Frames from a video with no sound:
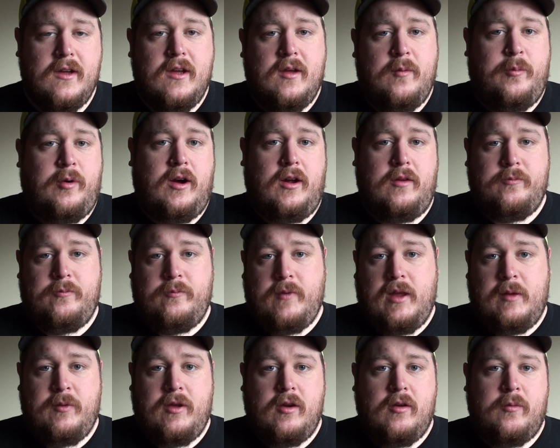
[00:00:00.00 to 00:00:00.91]
But
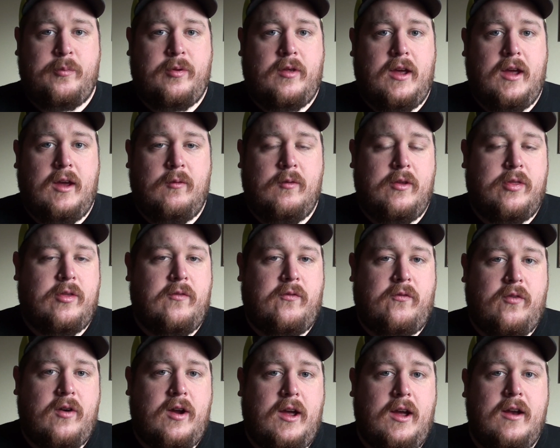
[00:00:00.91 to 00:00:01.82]
maybe you're playing with a
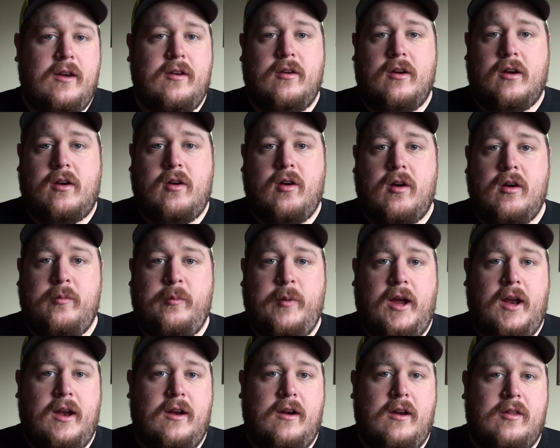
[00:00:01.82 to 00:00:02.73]
friend or a card
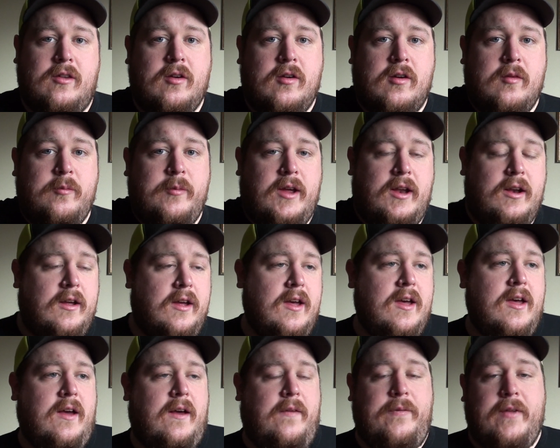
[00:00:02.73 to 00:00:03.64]
mate at a tournament
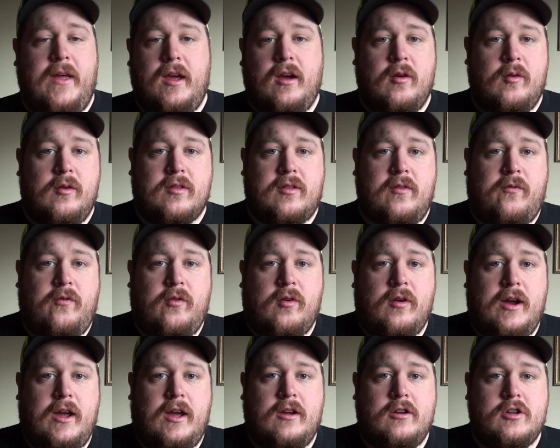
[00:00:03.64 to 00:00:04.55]
and they go with the
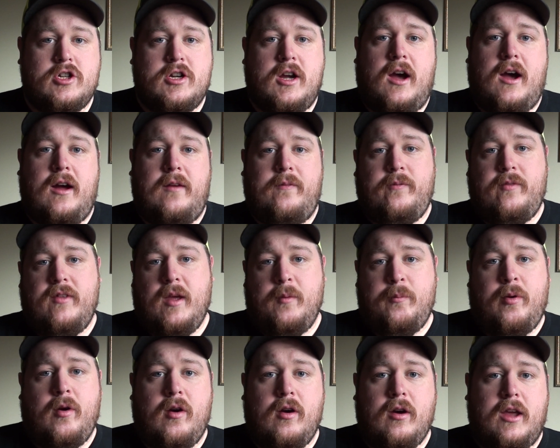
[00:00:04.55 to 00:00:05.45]
forehand shot, they
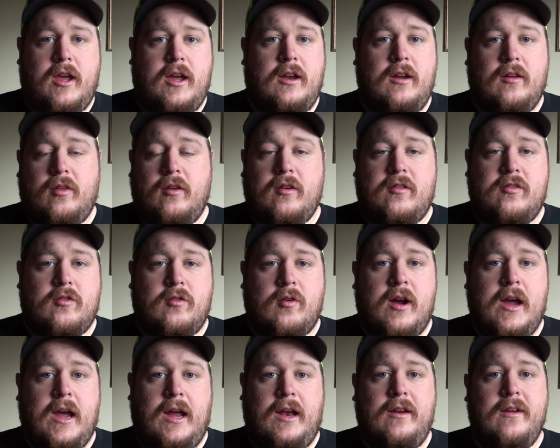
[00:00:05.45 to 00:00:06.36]
park it, it looks
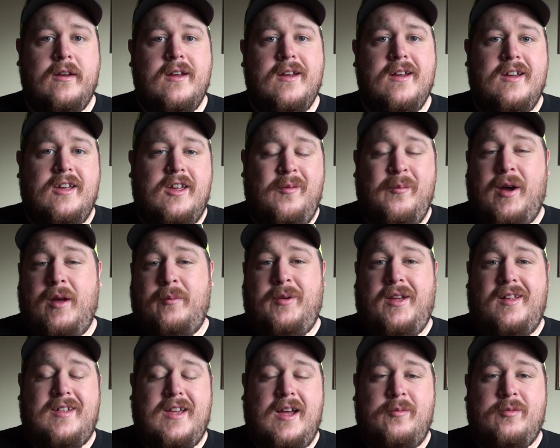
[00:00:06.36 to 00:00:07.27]
great. You might
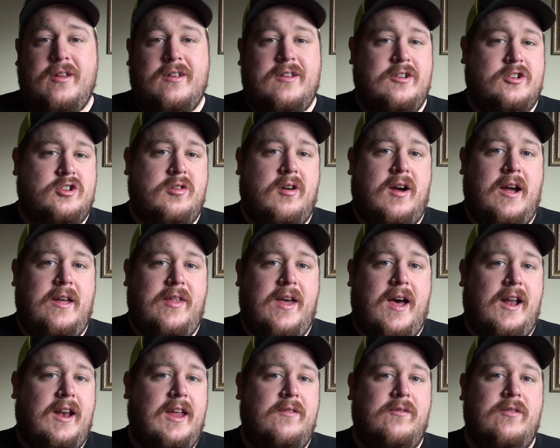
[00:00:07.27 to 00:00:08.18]
be tempted to try
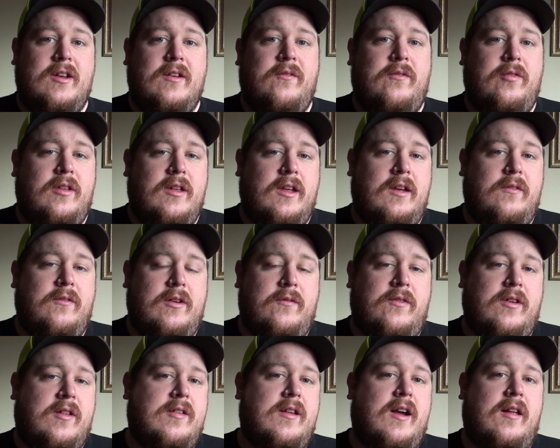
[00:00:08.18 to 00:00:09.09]
that even if
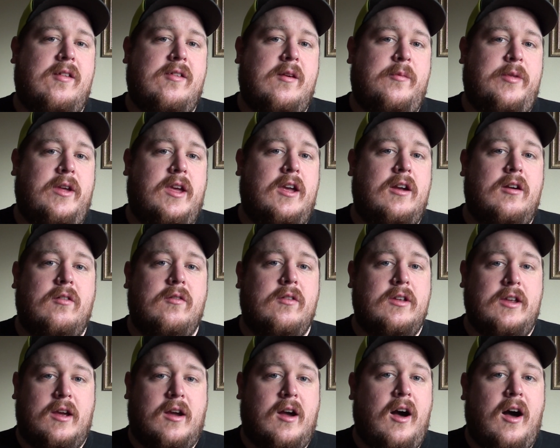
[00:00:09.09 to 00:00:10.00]
it's not something you're
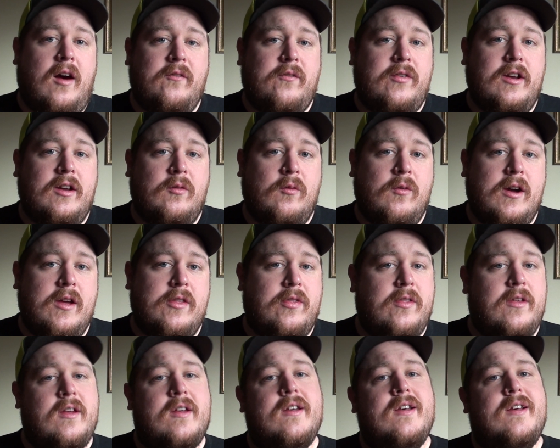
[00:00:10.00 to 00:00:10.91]
really confident
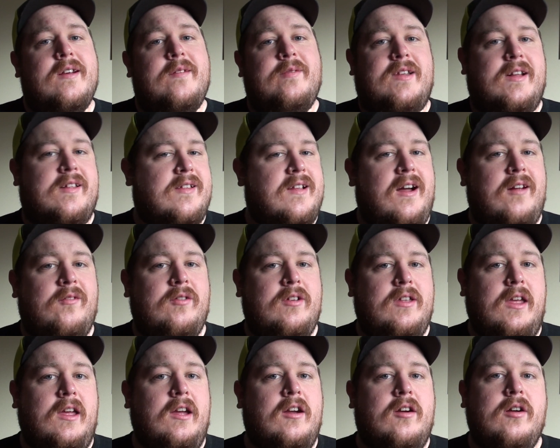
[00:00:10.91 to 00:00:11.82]
with. That's not
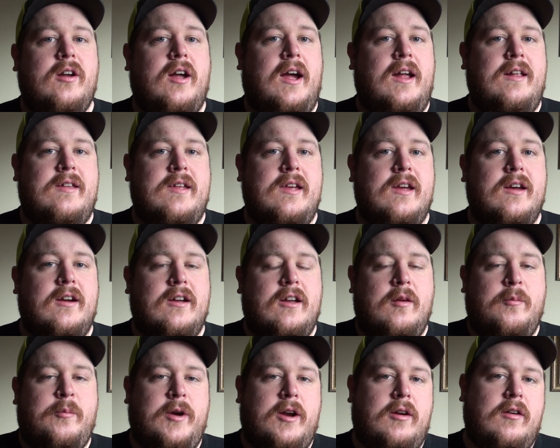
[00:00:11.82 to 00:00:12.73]
really a good idea.
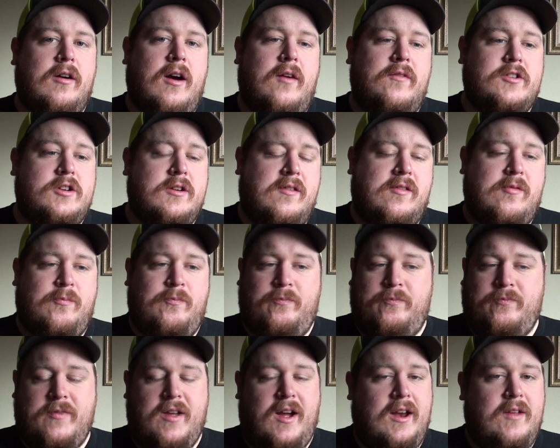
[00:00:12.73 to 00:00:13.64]
You're better off just
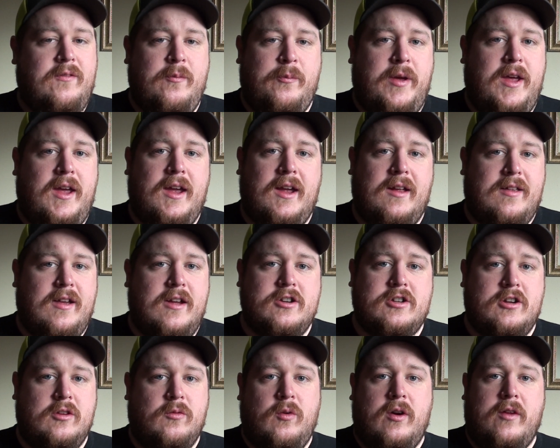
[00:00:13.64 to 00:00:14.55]
not even paying
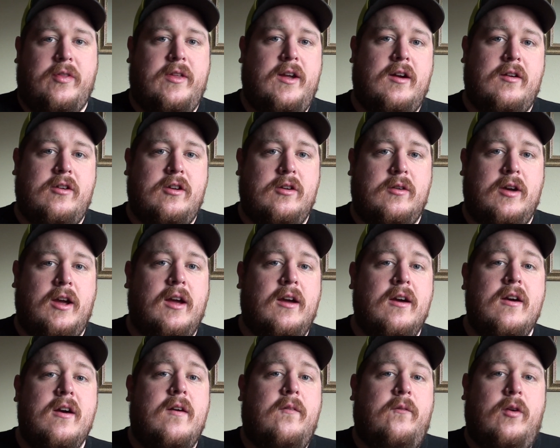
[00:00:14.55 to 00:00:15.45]
attention to what they're doing.
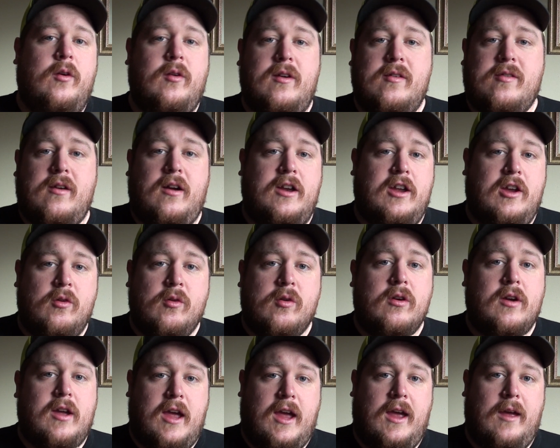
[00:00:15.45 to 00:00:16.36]
Focus on
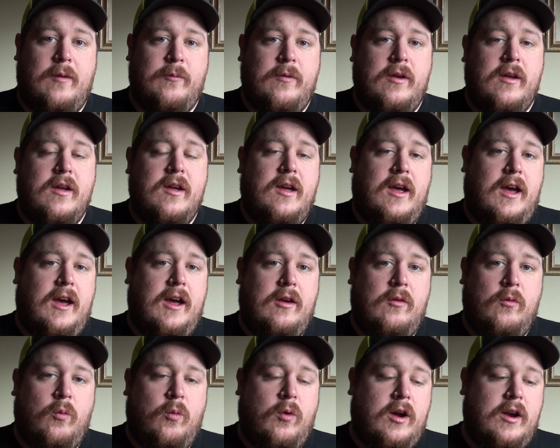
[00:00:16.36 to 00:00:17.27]
your game
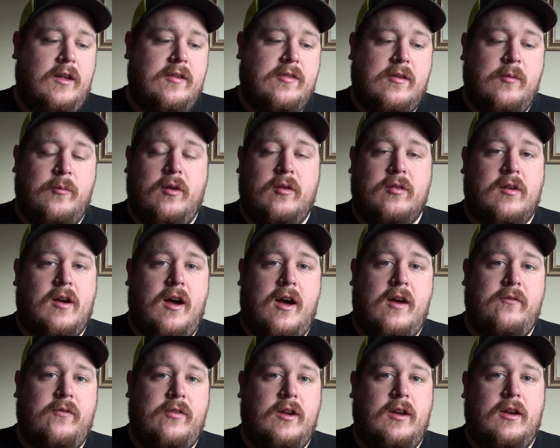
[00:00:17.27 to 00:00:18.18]
and what is the most
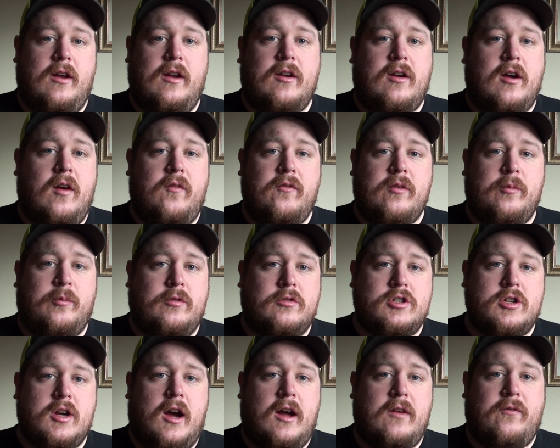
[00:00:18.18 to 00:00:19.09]
confident and comfortable
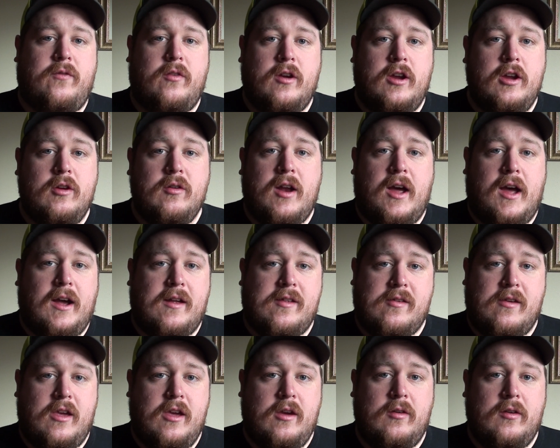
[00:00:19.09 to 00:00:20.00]
shot for you to
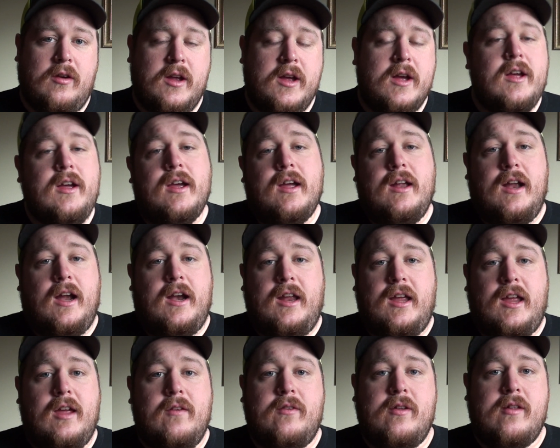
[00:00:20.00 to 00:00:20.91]
execute in
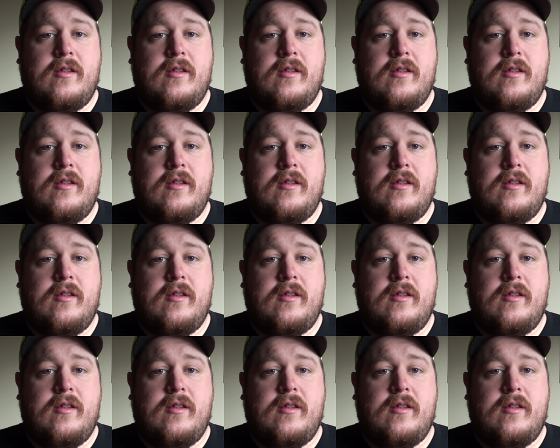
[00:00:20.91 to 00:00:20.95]
any given